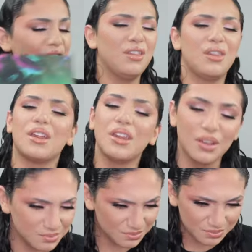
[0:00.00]
It's
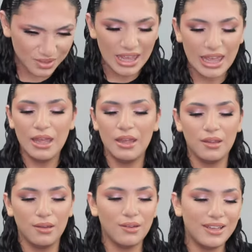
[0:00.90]
sickening.
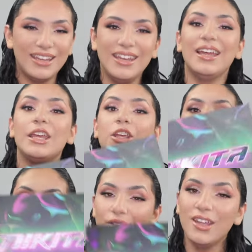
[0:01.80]
So Nikita,
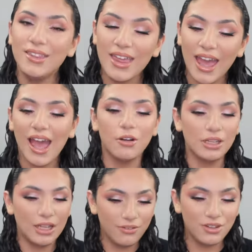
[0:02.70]
you did that. I'm
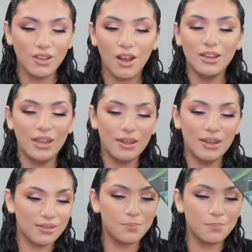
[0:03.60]
going to give it to y'all. This